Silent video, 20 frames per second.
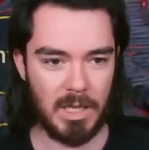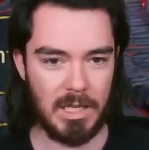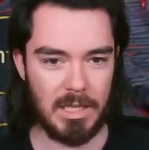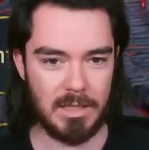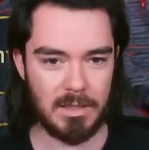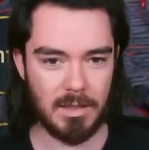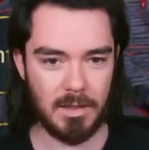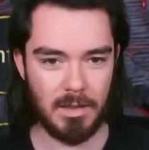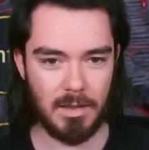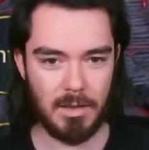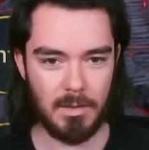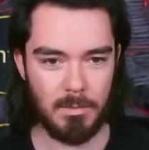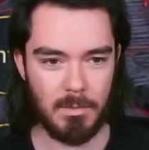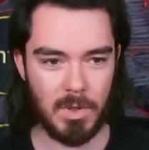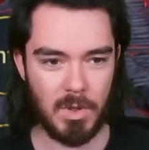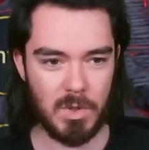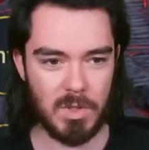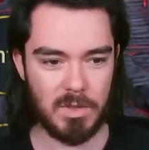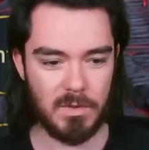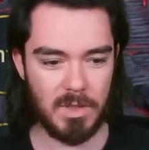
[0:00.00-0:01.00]
He's got
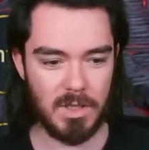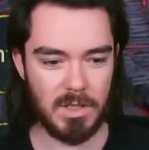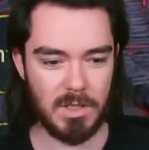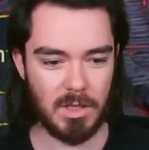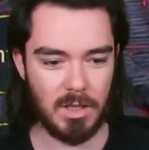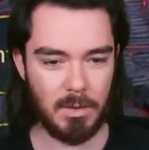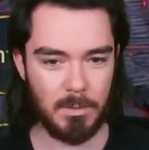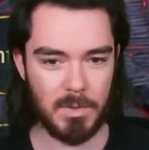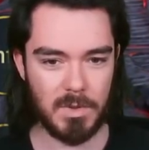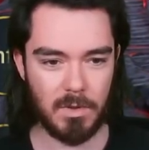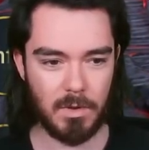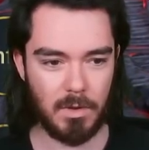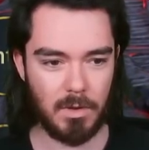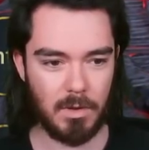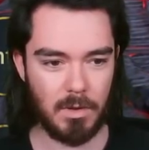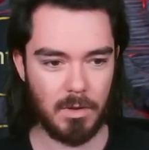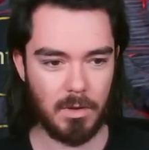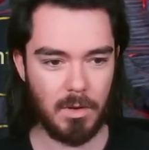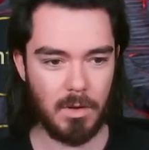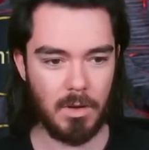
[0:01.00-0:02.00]
most of his champs
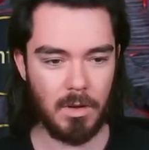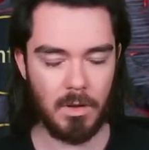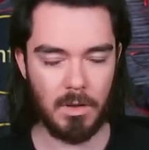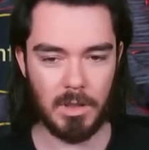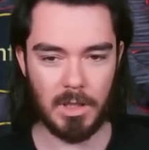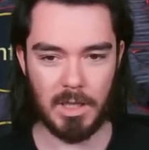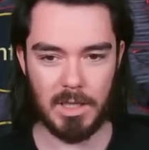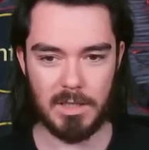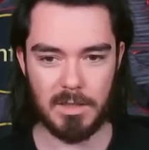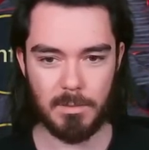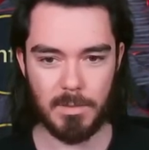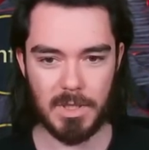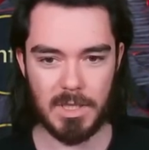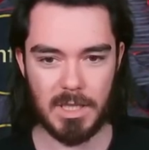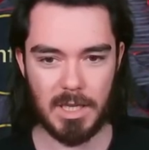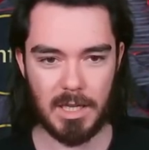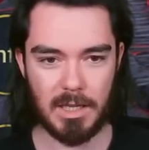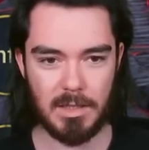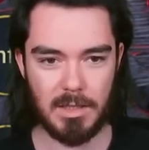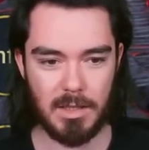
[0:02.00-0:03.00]
are all nice and
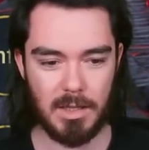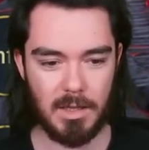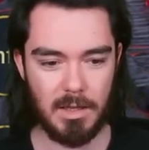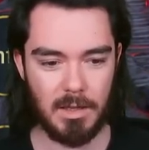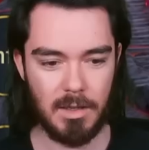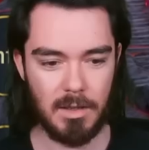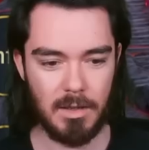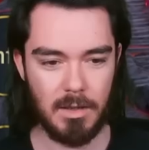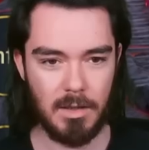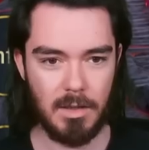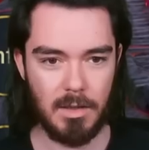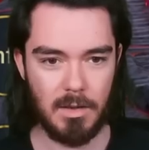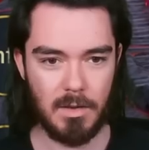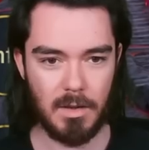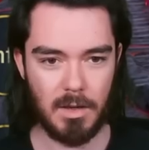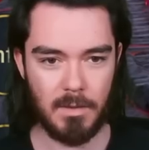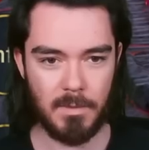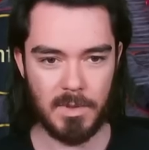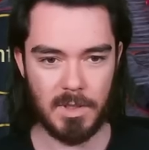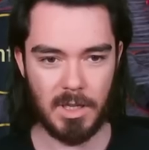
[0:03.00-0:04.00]
protected here.
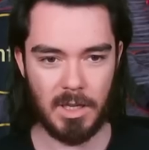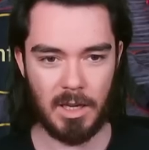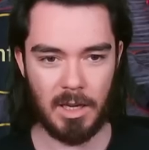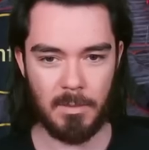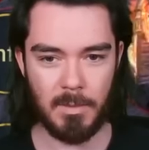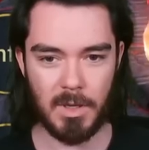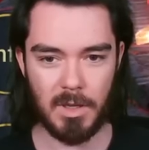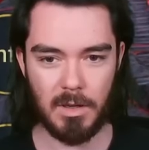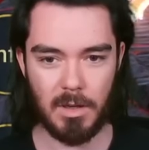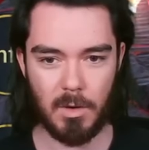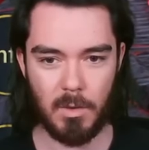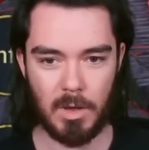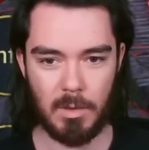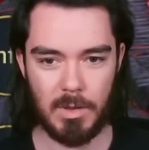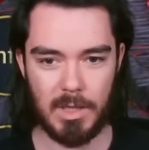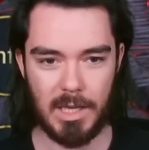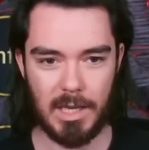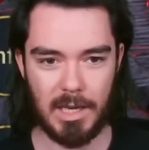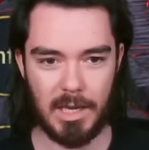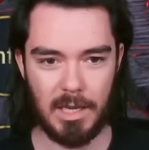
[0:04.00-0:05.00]
I'm I am going to go in with
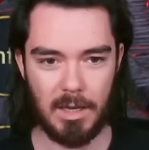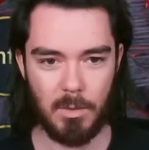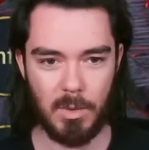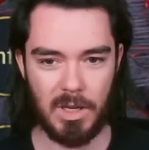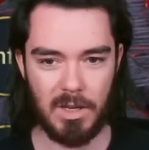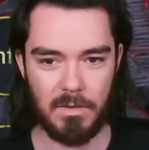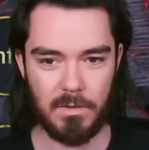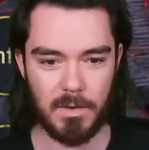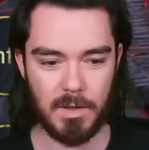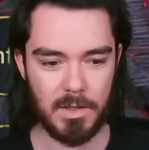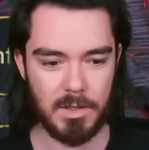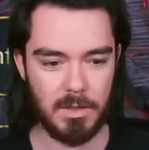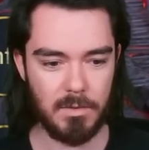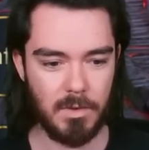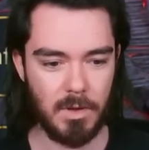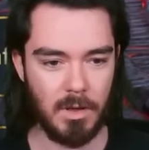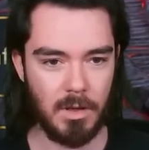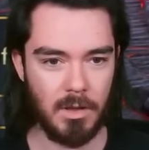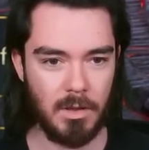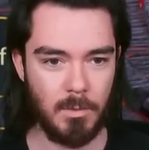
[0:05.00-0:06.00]
the A O E first of
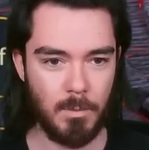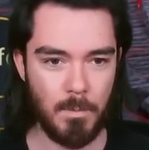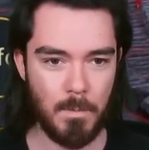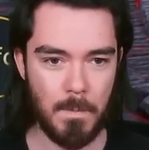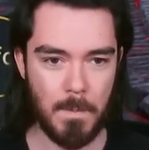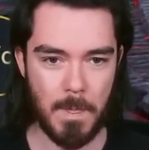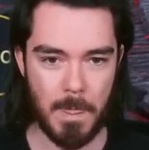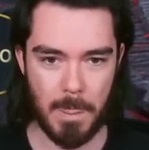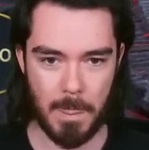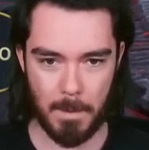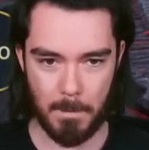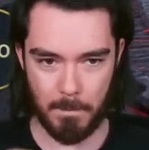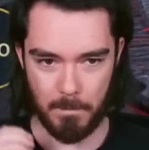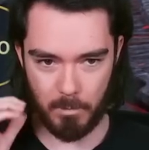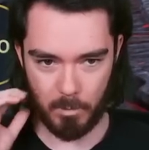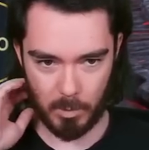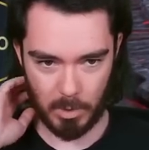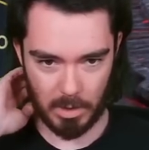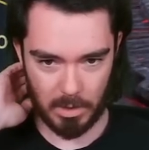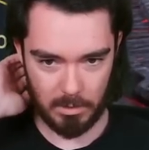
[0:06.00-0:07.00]
all.
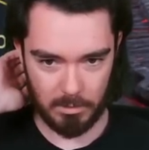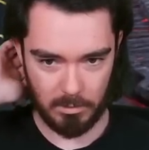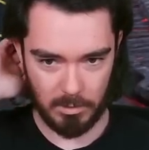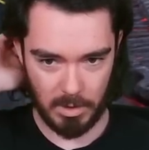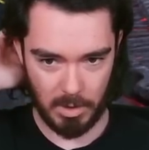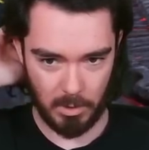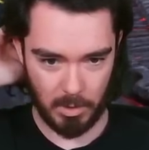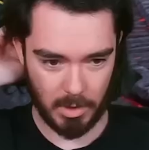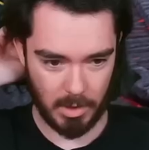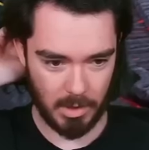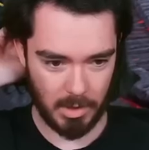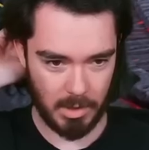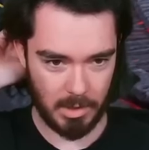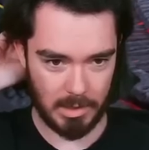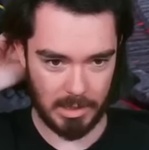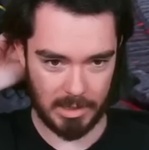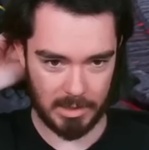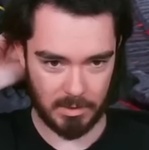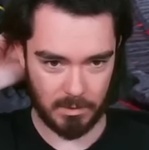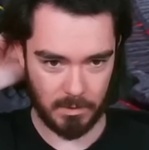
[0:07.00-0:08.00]
Nuke her.
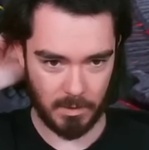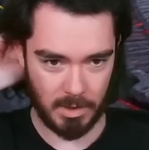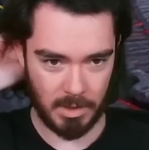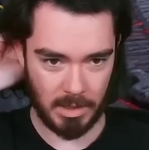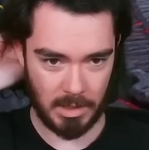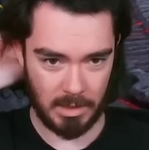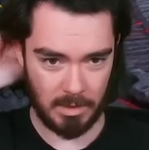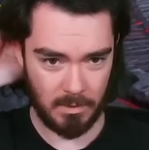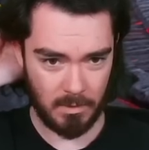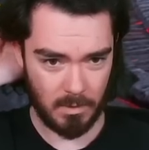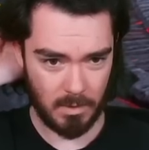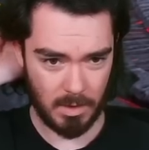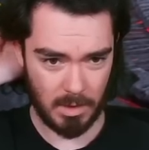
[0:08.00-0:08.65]
That's fine.